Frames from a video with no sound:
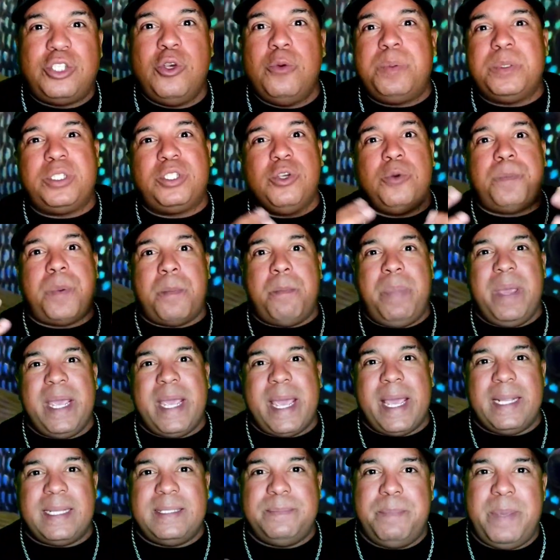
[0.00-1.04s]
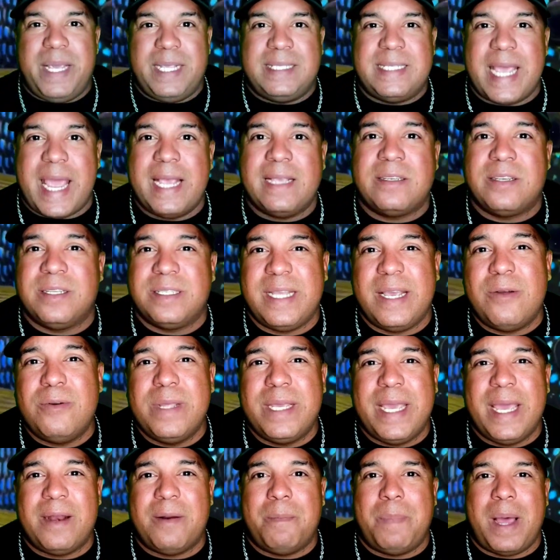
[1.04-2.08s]
super, super big, big tanks because they
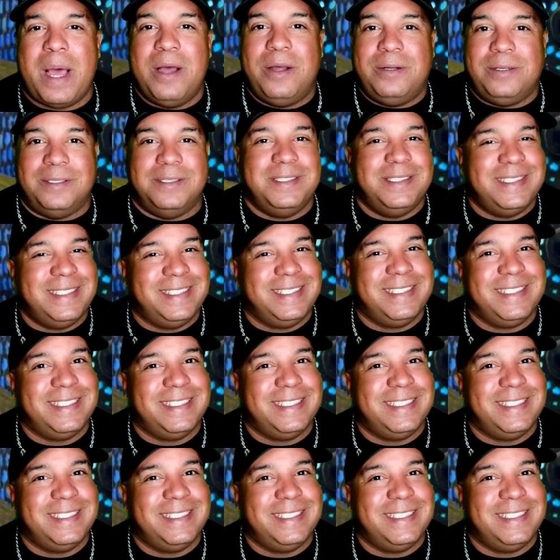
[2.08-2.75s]
only get about...